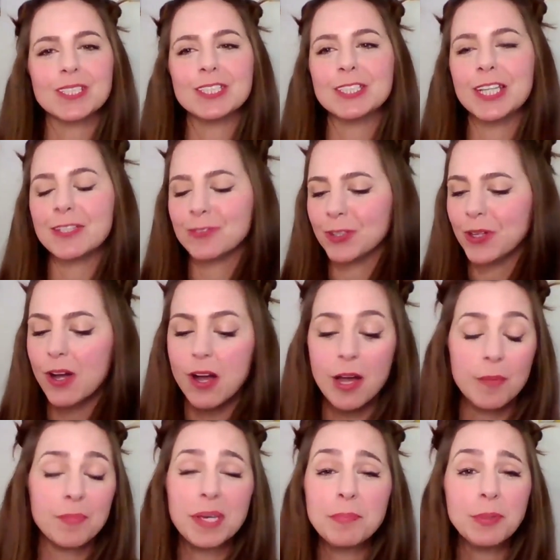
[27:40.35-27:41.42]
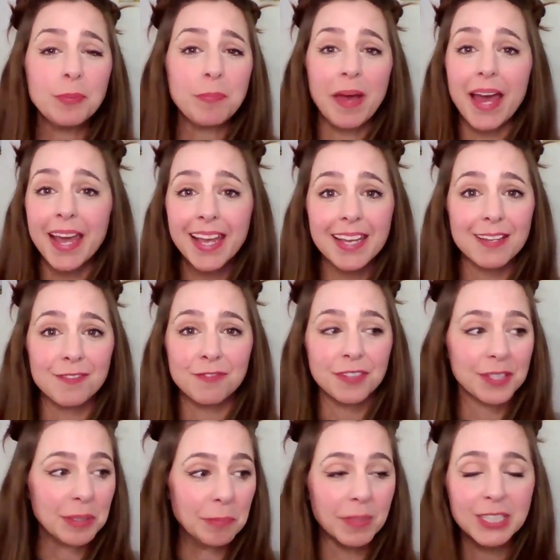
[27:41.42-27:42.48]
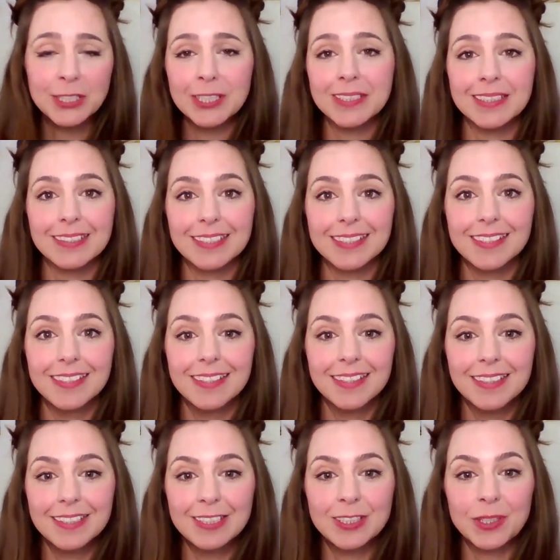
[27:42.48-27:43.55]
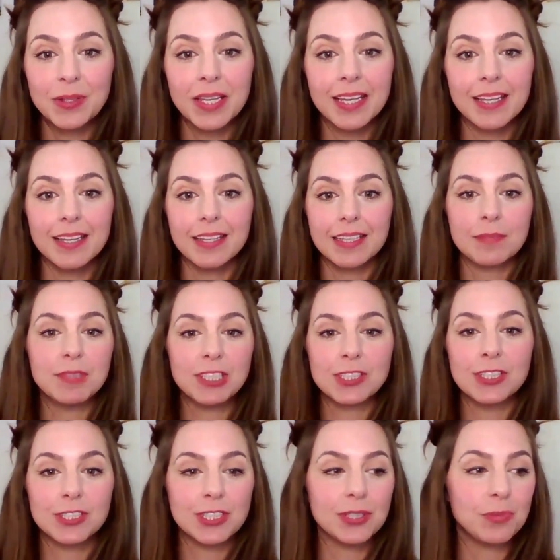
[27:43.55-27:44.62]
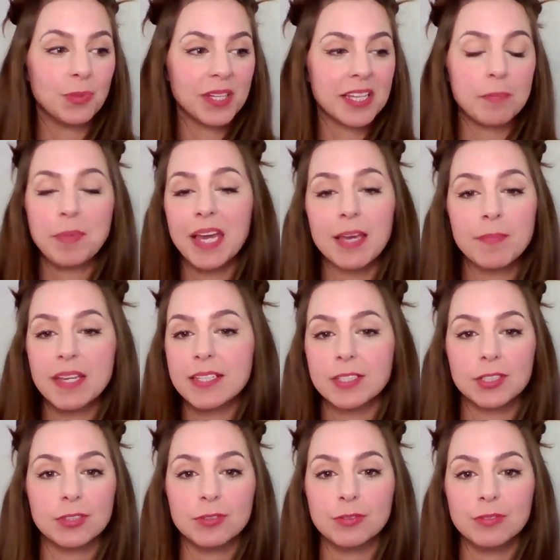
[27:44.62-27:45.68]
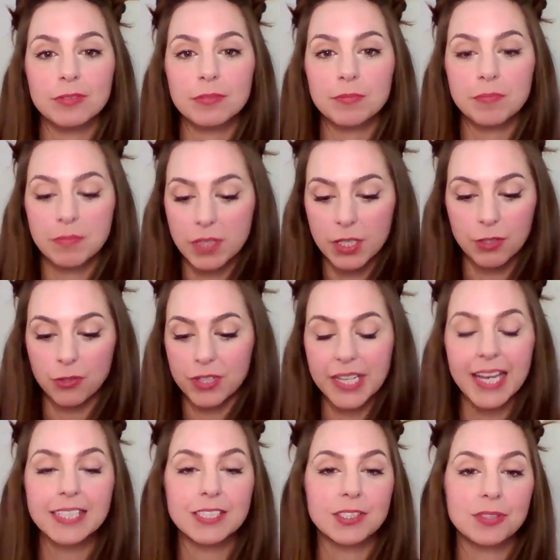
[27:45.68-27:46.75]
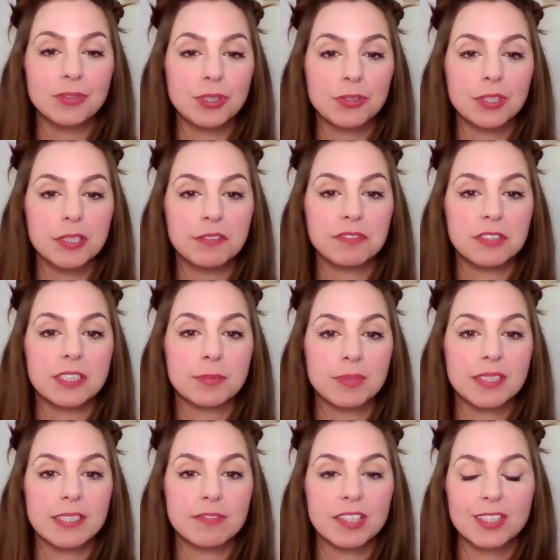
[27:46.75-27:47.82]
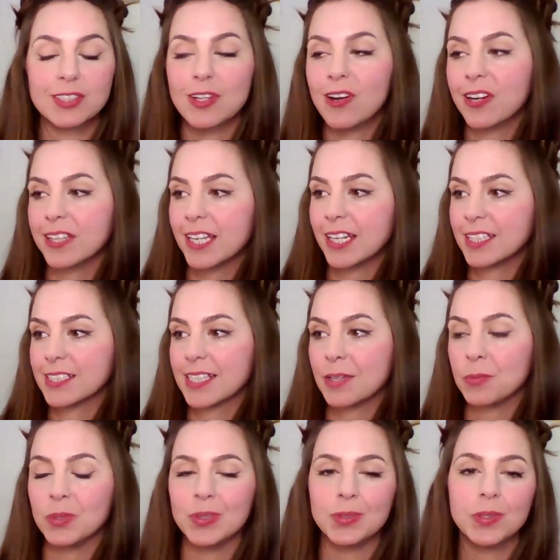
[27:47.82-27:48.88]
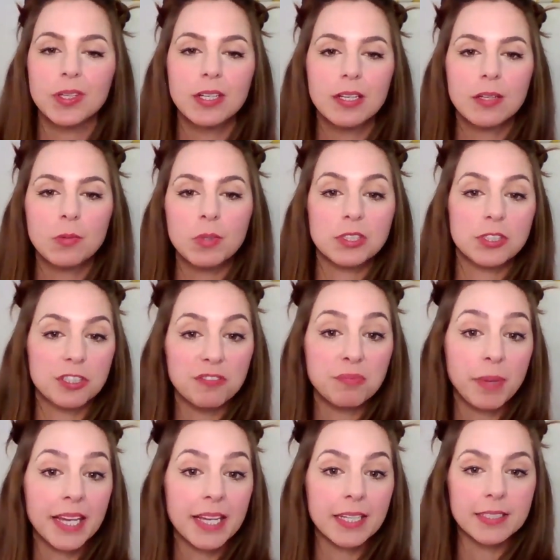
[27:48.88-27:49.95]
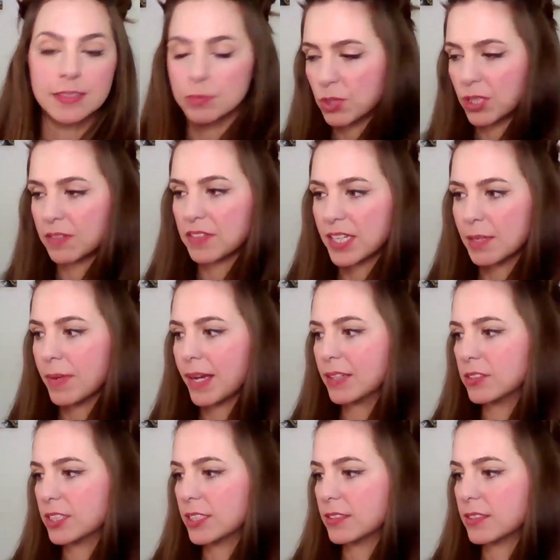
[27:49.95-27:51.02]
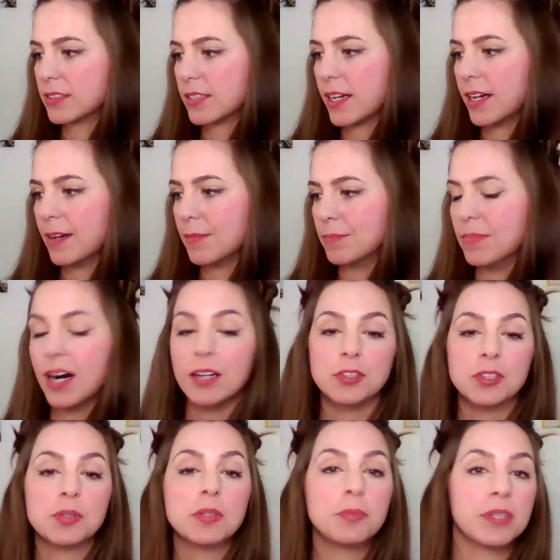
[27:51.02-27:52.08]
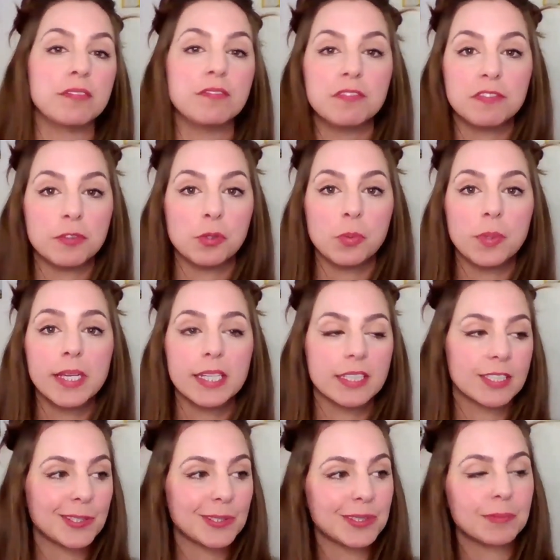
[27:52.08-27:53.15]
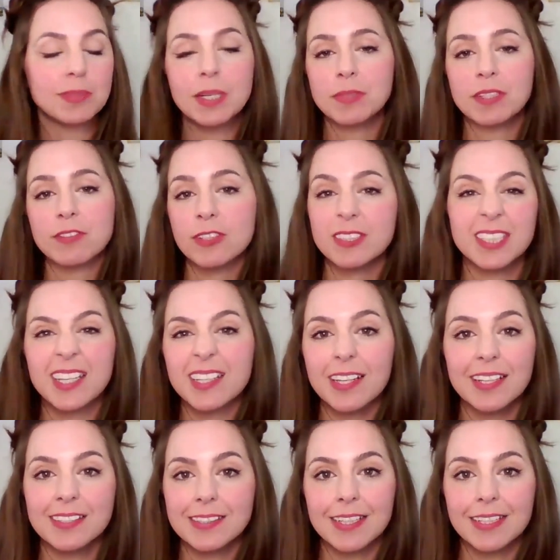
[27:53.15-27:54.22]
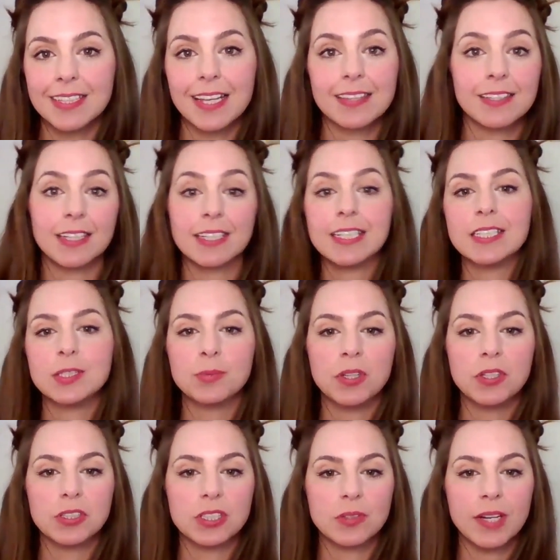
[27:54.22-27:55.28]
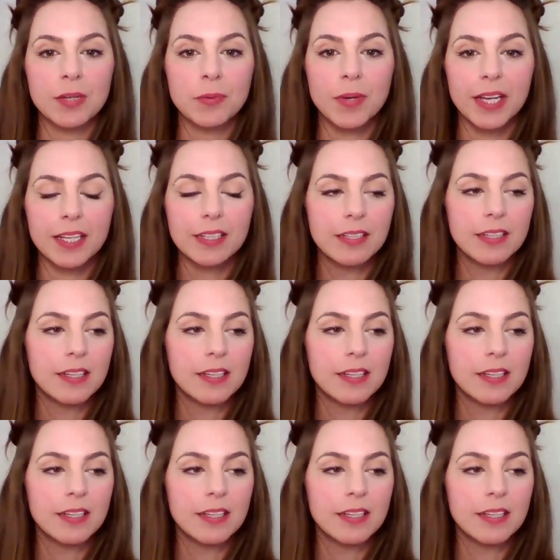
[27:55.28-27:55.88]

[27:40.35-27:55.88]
In general, people pay for commissions, so they commission a tune where they pay me to create a tutorial for a specific song, and then I say, well, once you've paid whatever the amount is, I'll do it within 4 weeks. So sometimes I've got deadlines like that I need to work to anyway.